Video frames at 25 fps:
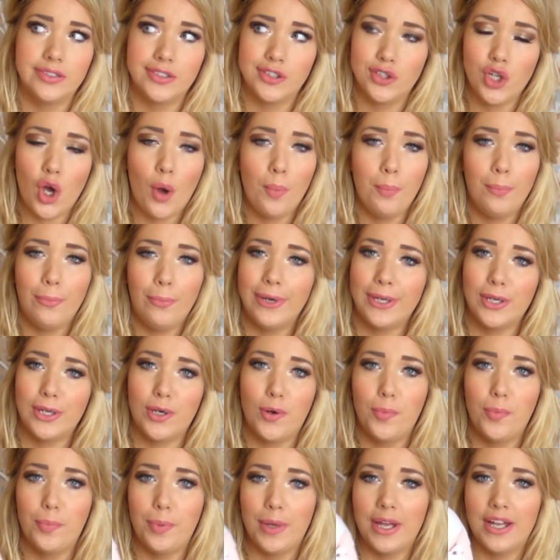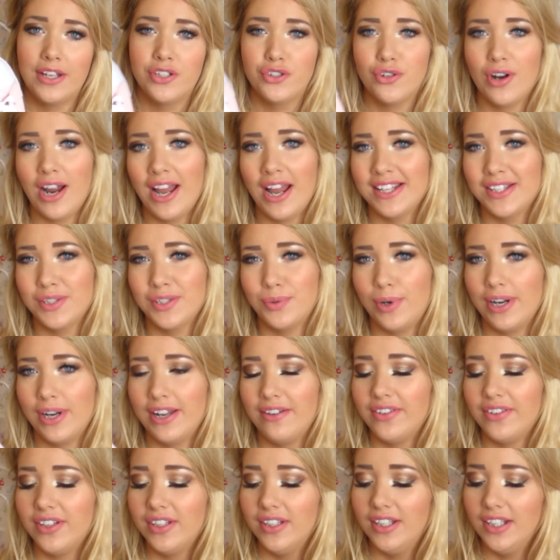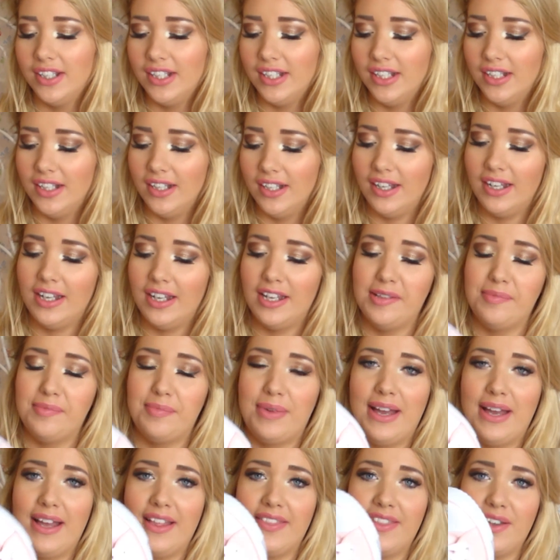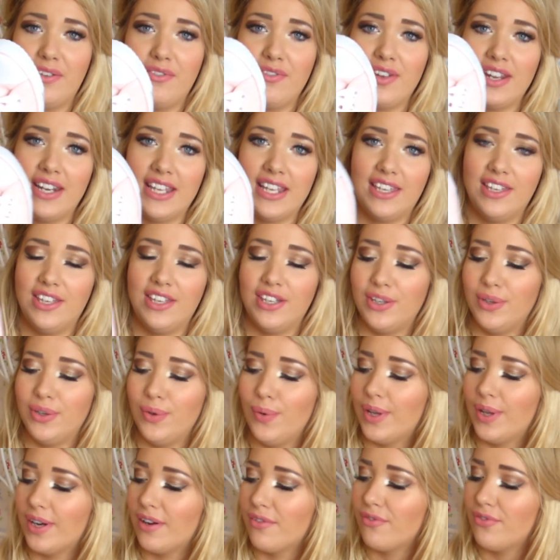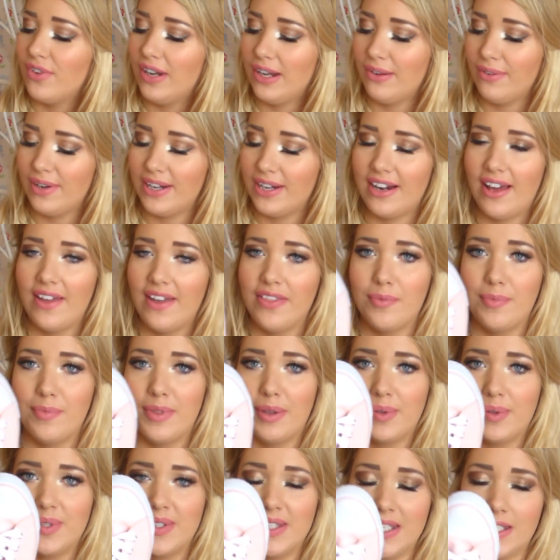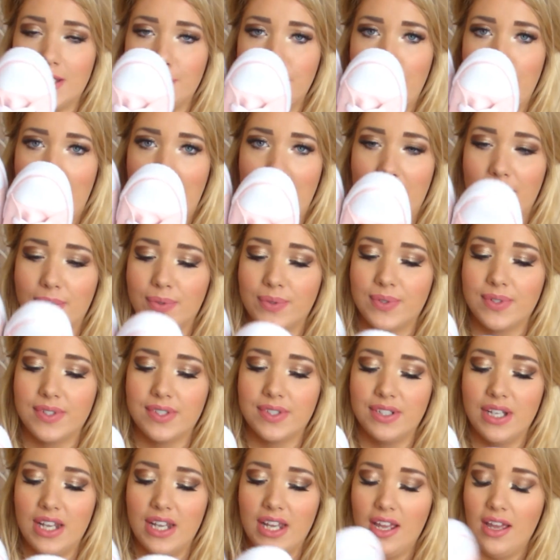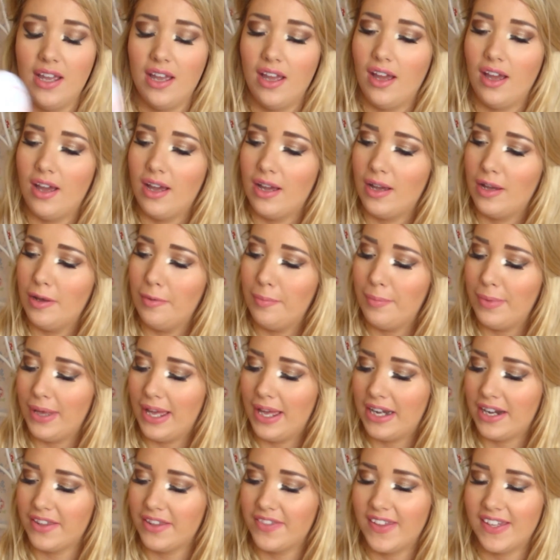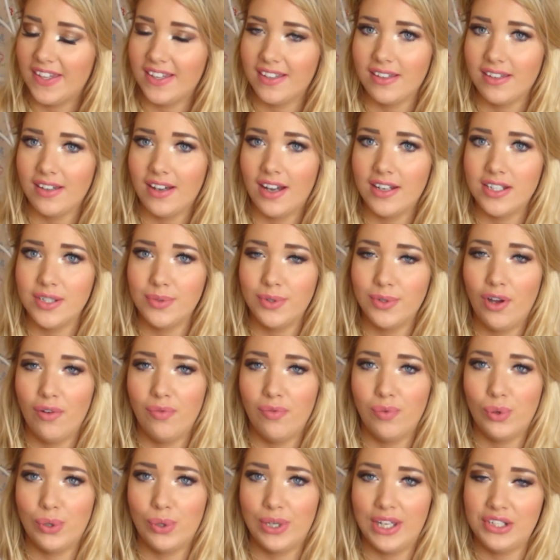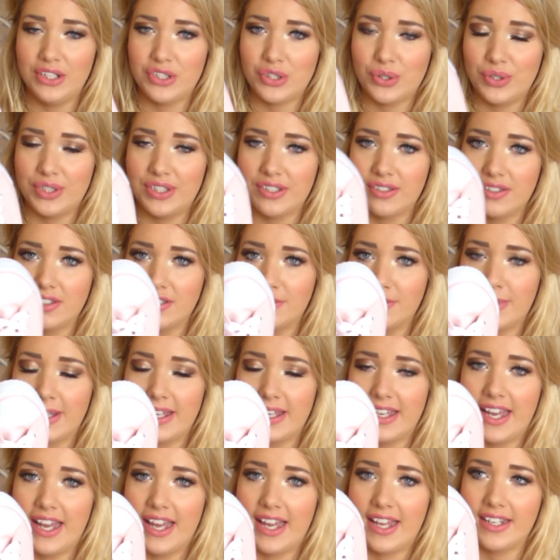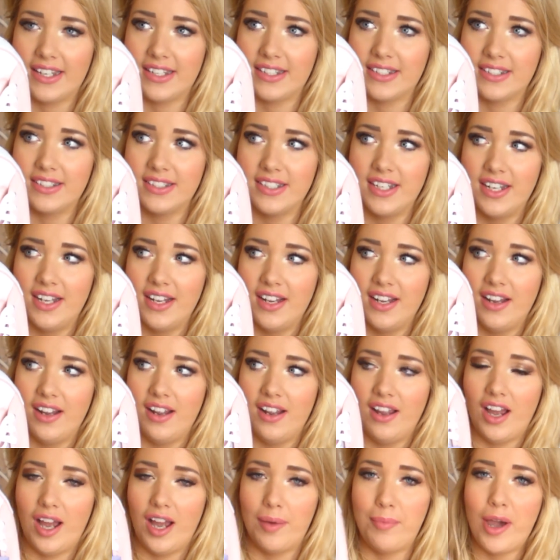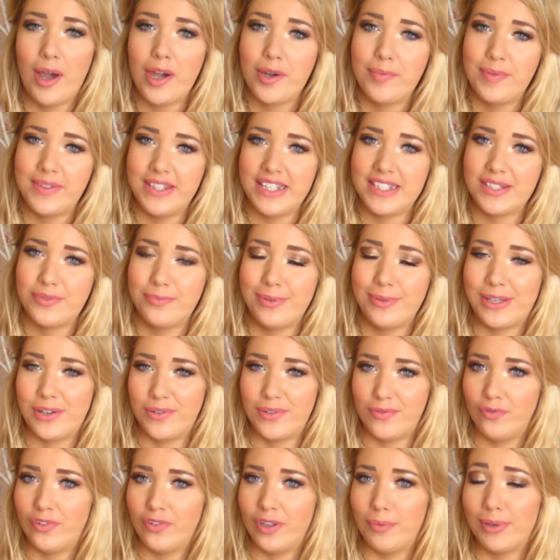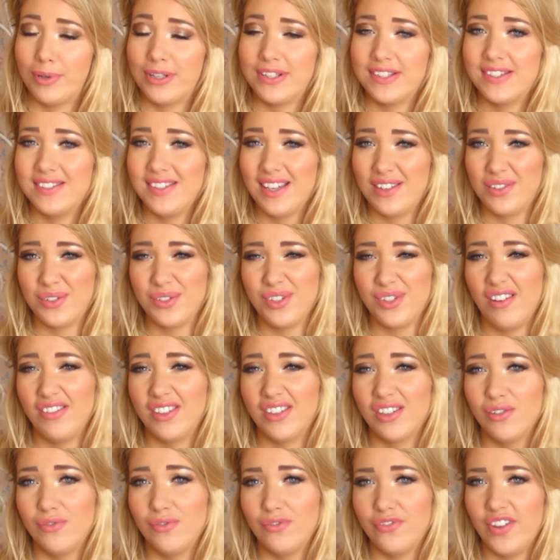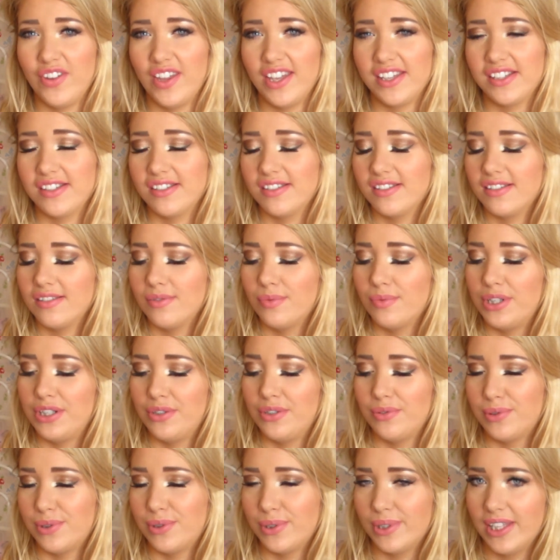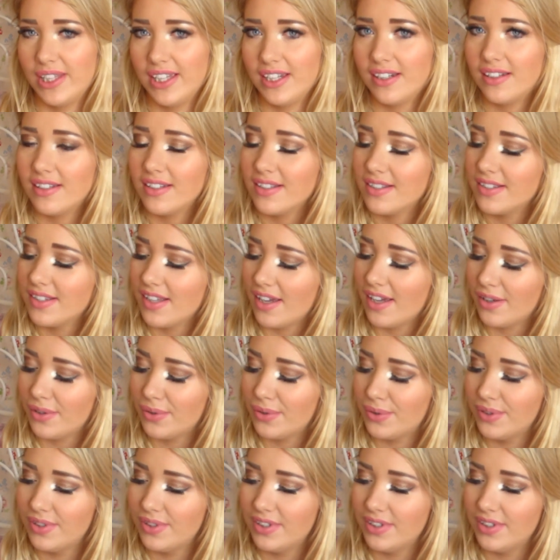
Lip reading: tomboy up a dress or whatever. They're really cute, and I really, really like them. They were £6, and I think I do a lot of walking during the summer, and I'm hoping these will be comfy because sandals aren't the comfiest when you're walking. So